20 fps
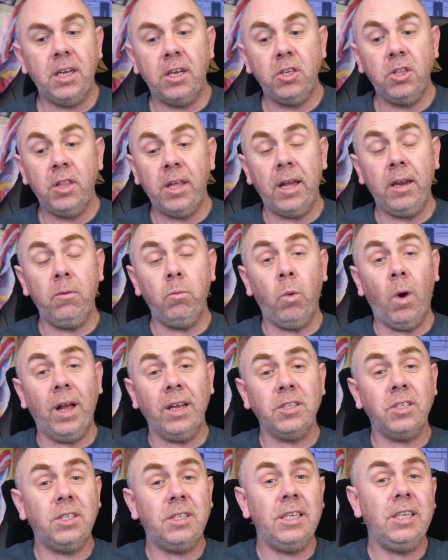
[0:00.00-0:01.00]
And then
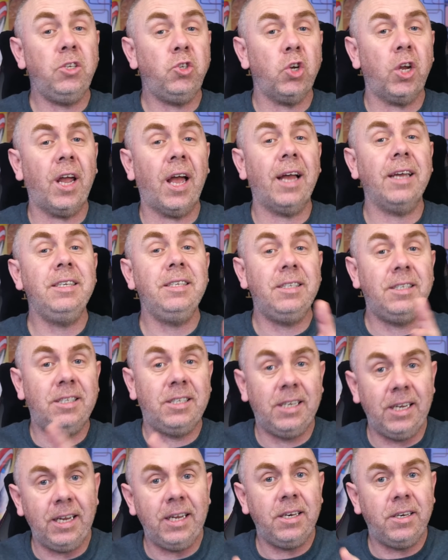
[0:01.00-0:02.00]
whilst DJI
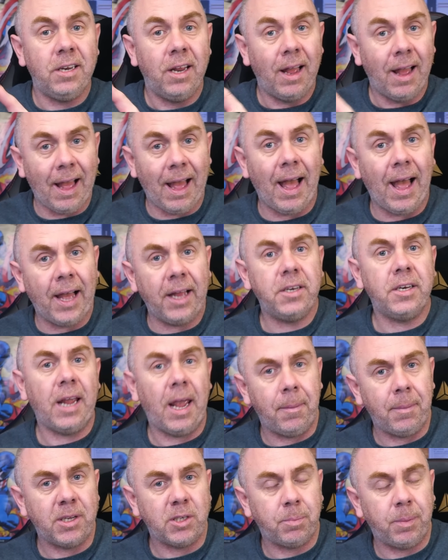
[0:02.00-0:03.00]
did add
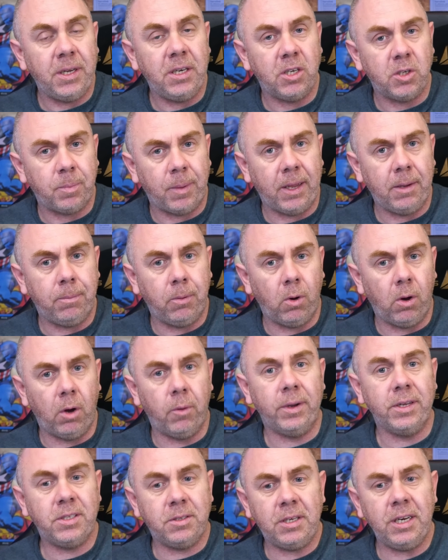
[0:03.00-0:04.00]
MSP DisplayPort
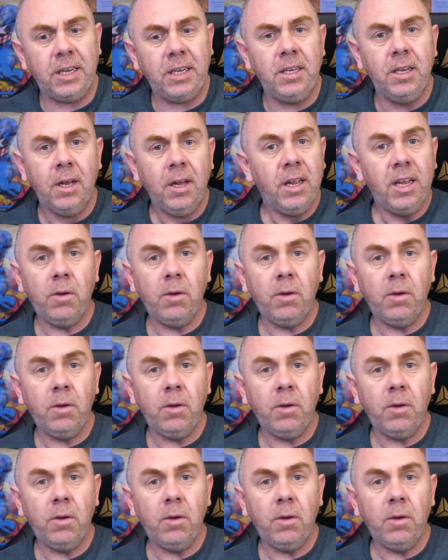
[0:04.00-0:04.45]
OSD,